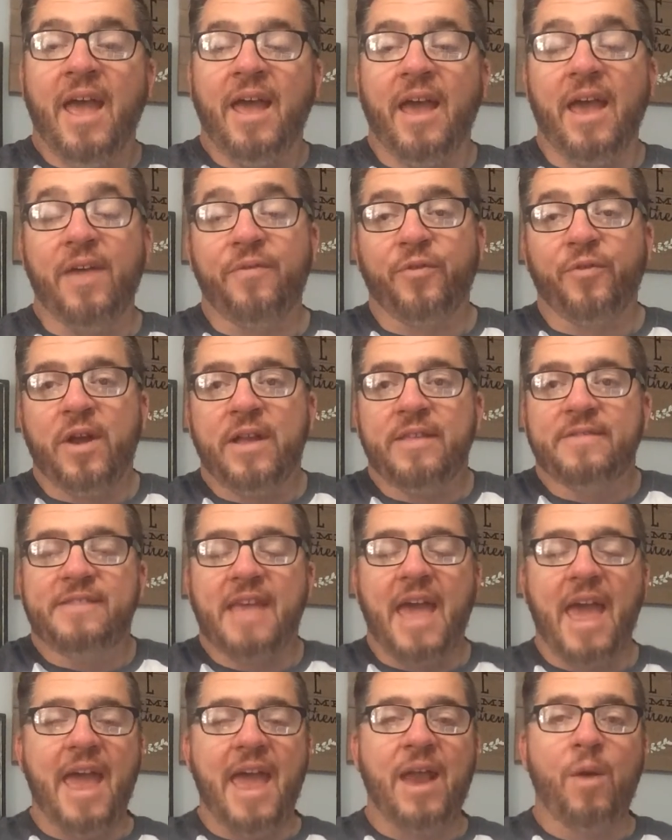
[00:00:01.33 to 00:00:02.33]
Hey friends,
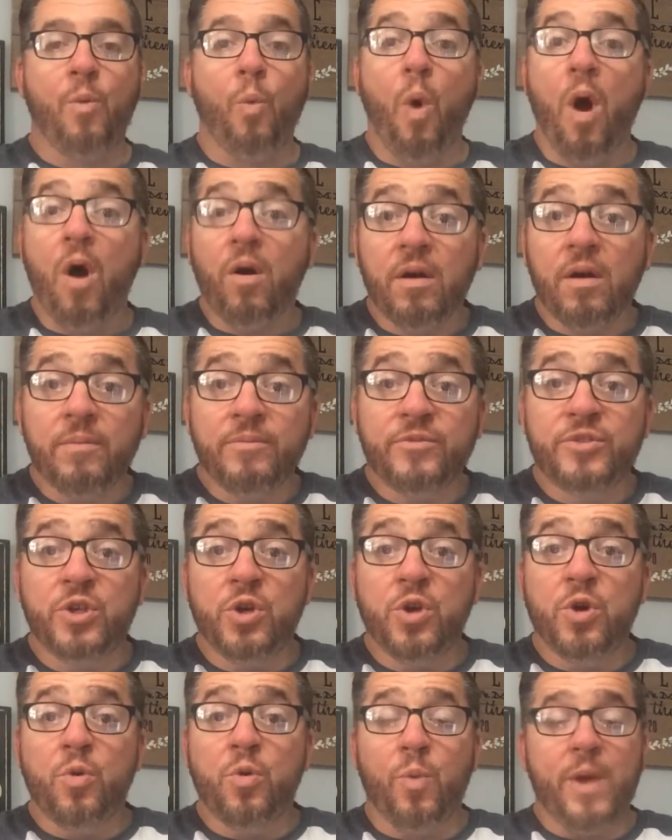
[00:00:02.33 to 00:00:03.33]
and welcome
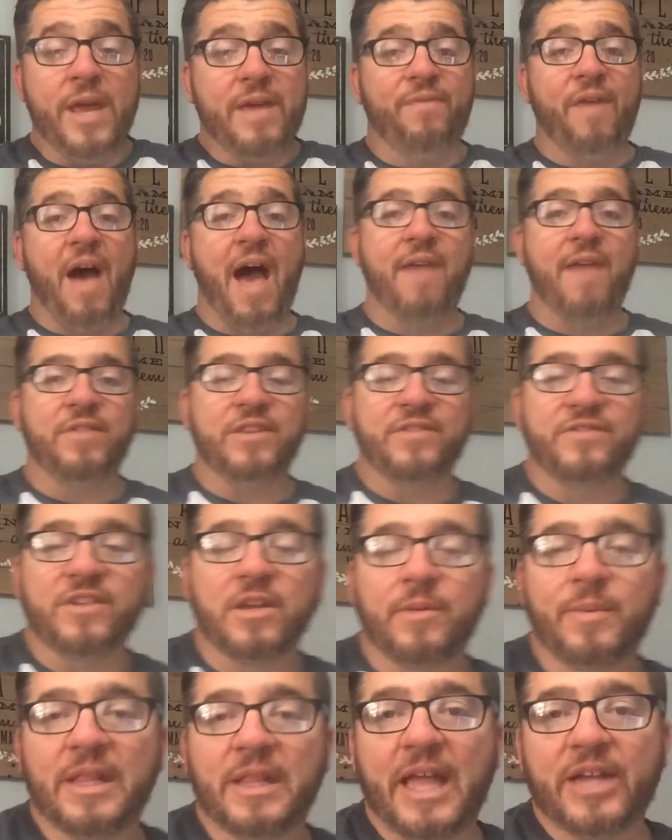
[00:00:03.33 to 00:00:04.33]
to week 5. This is
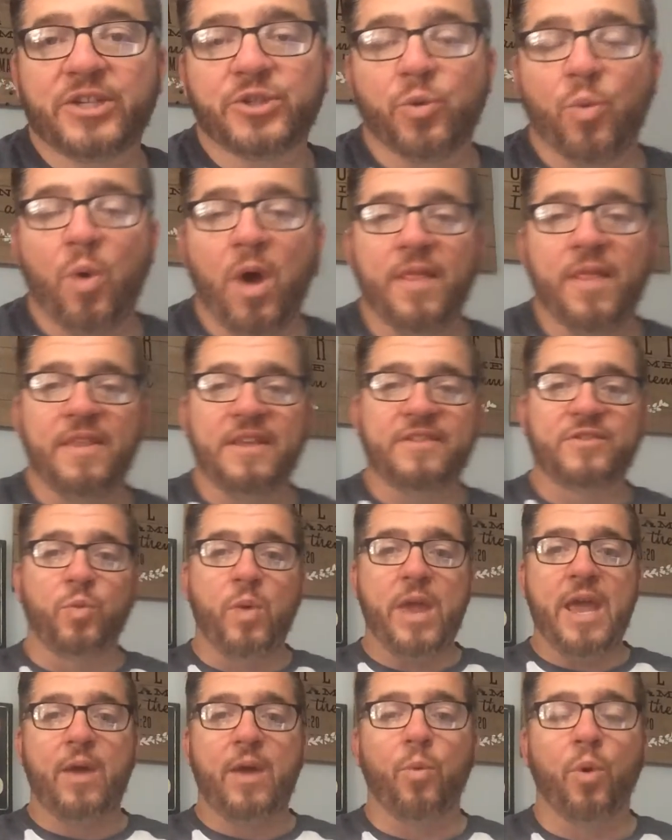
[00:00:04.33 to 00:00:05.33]
going to be lecture 1. This
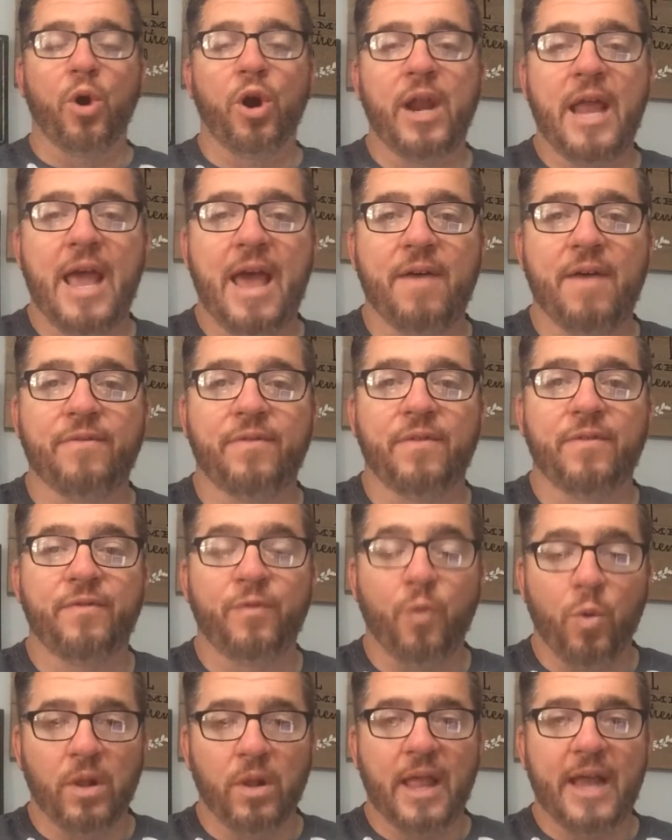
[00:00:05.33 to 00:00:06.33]
week we're going to have
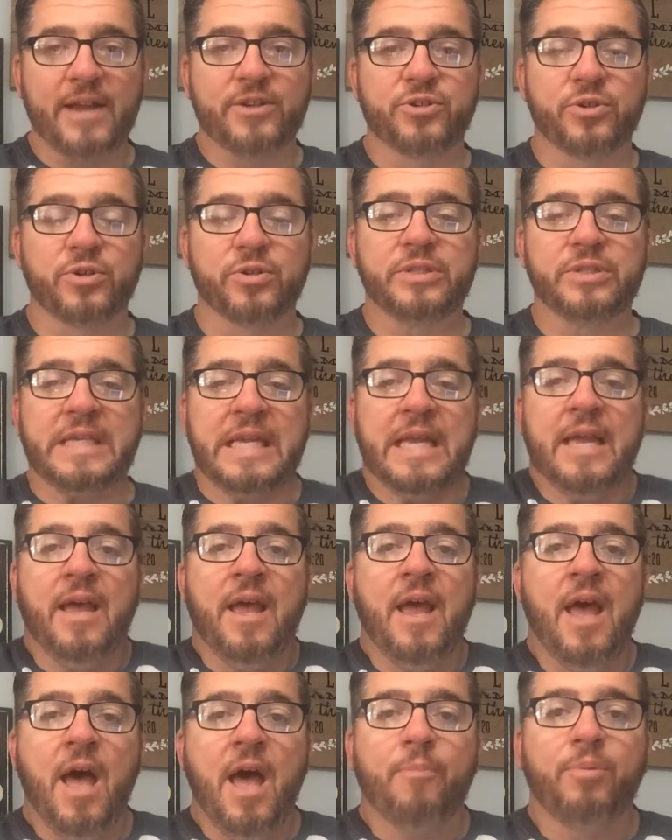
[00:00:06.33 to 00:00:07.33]
4 lectures
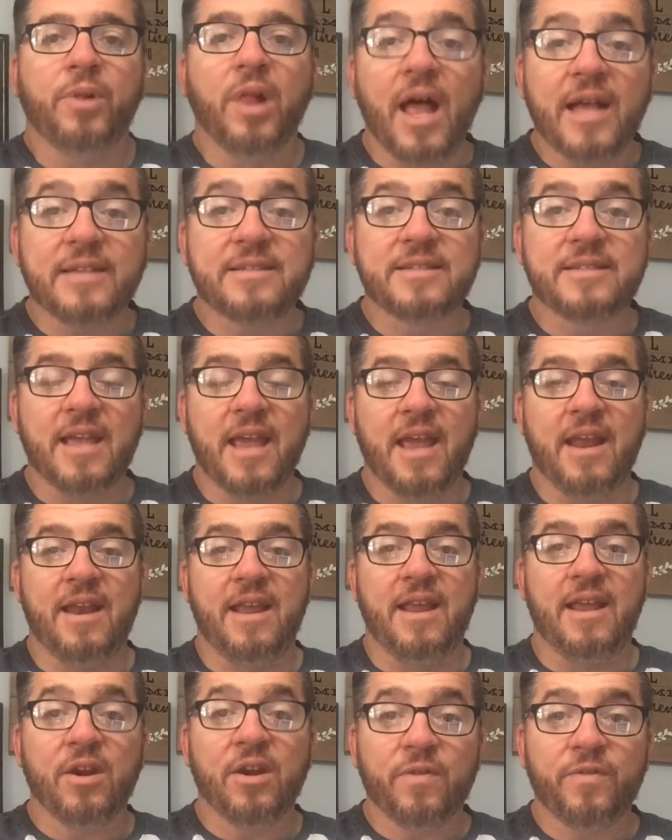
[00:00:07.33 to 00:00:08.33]
plus
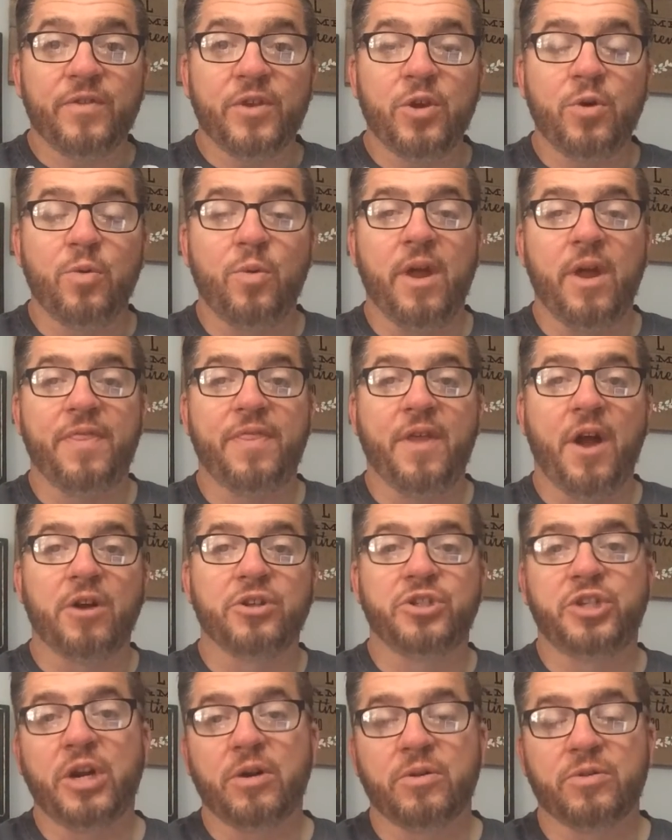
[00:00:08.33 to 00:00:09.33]
an interview with
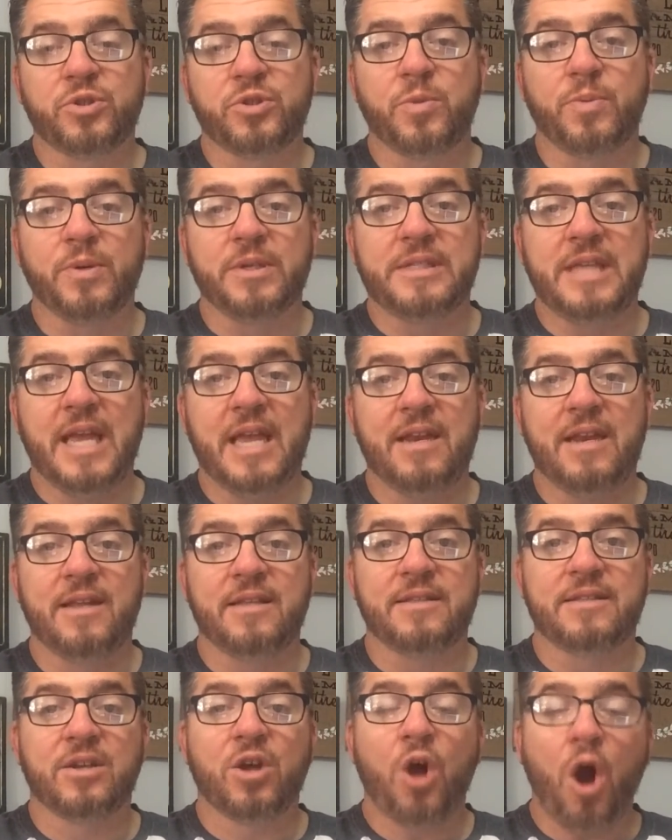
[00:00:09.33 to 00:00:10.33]
our General
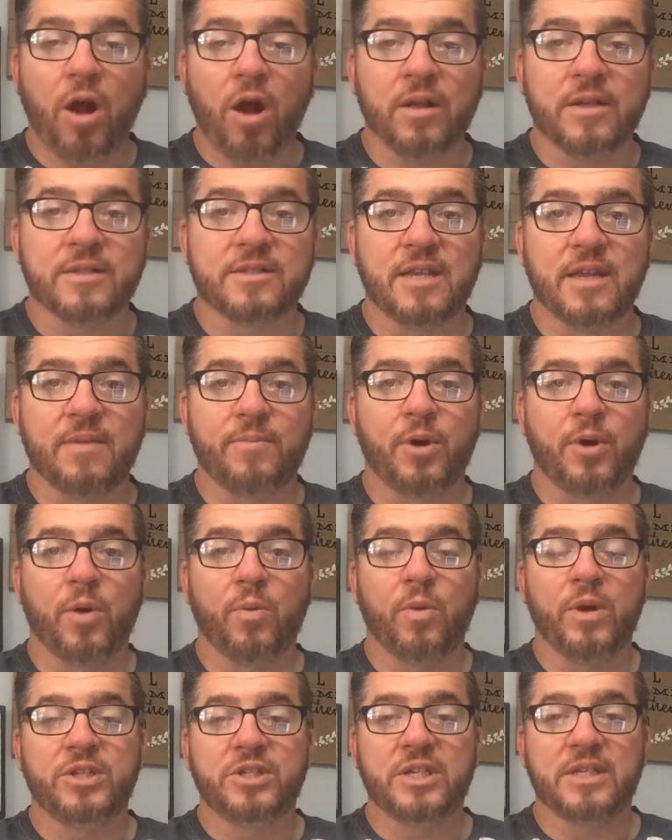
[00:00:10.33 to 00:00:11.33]
Superintendent, Carla
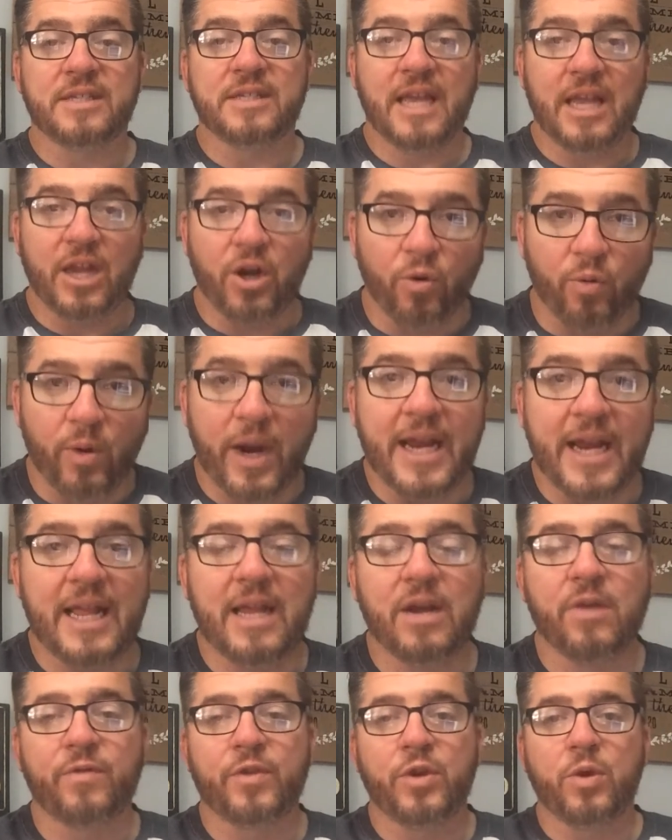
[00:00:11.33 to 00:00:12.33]
Sundberg, which is a great
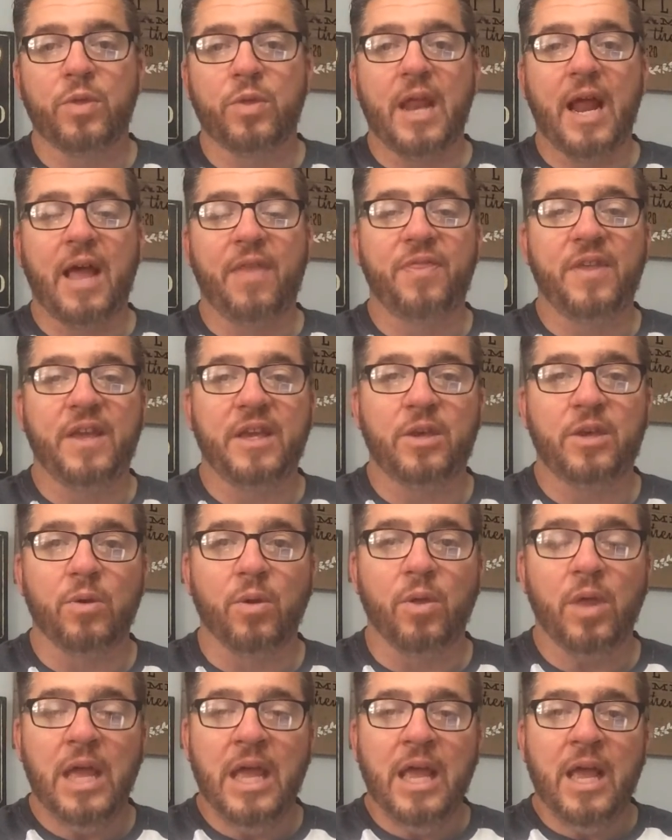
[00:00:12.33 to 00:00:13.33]
interview that I think
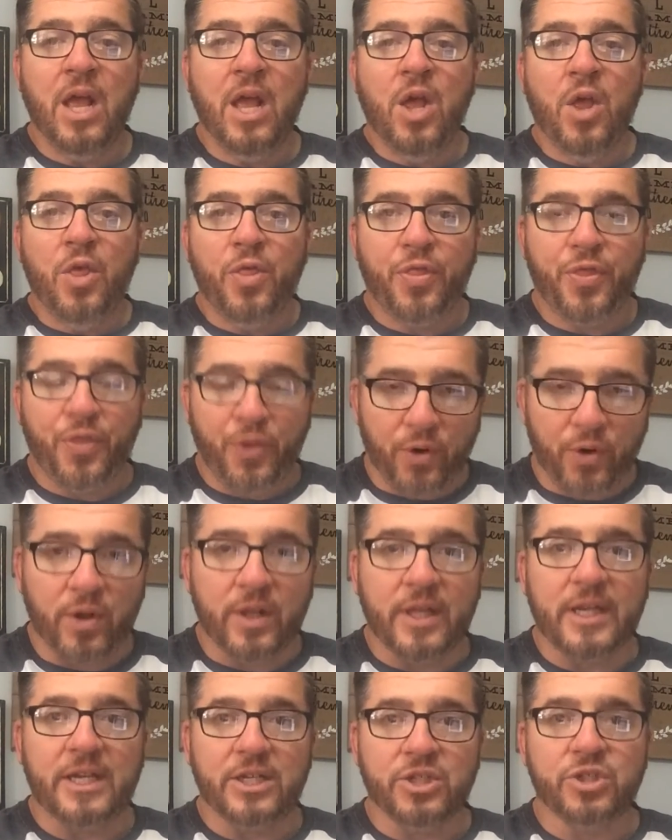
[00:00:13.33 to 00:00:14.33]
you'll
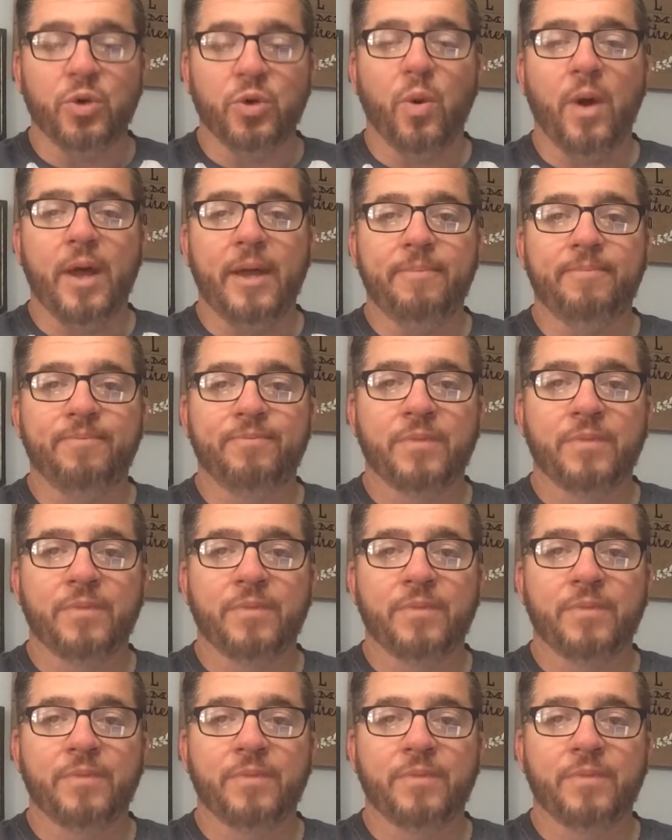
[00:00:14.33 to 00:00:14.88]
thoroughly enjoy.